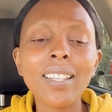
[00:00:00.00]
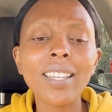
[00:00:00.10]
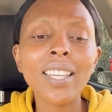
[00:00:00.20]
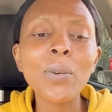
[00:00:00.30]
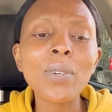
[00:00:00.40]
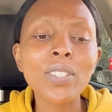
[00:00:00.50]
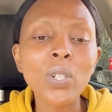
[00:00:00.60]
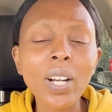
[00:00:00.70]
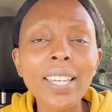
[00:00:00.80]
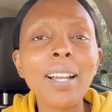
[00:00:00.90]
he was
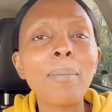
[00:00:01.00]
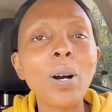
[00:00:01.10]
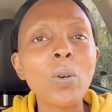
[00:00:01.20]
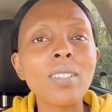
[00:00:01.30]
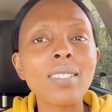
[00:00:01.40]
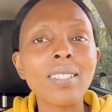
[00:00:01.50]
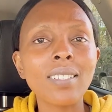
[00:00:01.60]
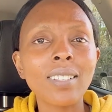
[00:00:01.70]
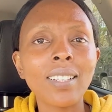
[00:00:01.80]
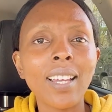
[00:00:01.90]
talking about
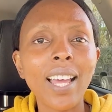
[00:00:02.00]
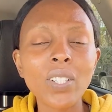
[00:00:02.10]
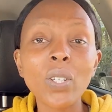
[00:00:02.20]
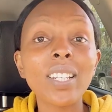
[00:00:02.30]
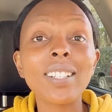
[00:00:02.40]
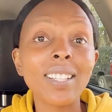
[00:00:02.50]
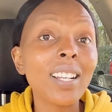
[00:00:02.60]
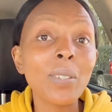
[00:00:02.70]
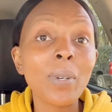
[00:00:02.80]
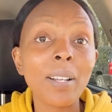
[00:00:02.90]
actually
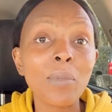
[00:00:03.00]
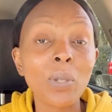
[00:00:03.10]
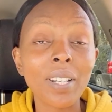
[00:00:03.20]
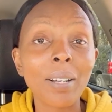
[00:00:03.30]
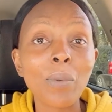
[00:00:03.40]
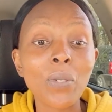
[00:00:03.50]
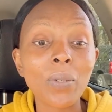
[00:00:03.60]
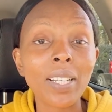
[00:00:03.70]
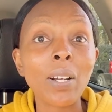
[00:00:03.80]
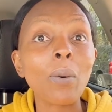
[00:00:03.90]
exactly what I'm talking about
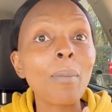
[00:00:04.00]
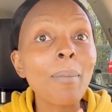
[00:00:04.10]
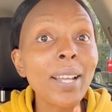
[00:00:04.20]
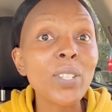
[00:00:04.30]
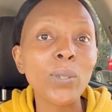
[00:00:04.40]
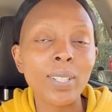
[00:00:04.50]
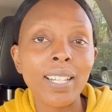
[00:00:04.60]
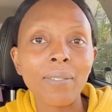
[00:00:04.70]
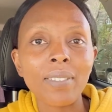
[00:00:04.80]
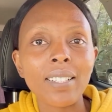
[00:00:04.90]
right now, mental
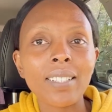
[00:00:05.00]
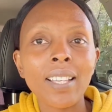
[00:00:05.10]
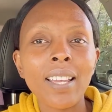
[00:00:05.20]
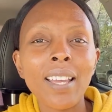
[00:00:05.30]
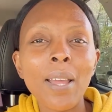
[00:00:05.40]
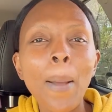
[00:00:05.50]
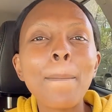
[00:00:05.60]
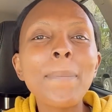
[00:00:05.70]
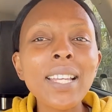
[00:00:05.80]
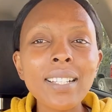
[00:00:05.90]
toughness,
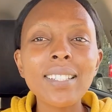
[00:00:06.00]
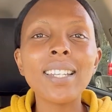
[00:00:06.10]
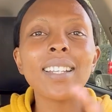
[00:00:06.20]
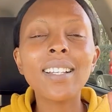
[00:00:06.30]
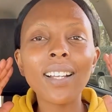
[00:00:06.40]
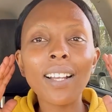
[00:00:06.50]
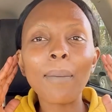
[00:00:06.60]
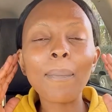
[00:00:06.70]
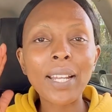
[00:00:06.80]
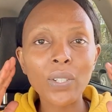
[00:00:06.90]
building
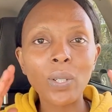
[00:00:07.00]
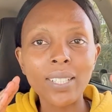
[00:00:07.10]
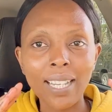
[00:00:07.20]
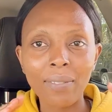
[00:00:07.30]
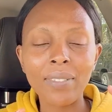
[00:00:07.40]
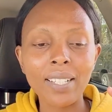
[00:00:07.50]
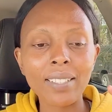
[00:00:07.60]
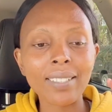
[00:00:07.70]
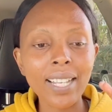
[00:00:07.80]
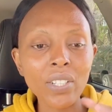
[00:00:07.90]
mental toughness
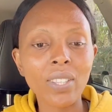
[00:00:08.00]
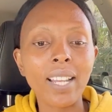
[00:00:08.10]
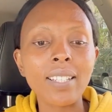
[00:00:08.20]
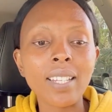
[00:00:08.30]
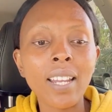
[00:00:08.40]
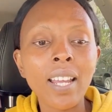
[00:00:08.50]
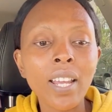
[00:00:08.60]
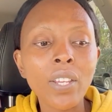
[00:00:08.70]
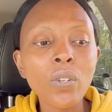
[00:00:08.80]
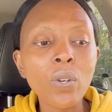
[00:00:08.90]
such that,
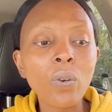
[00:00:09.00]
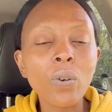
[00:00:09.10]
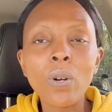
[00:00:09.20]
you know,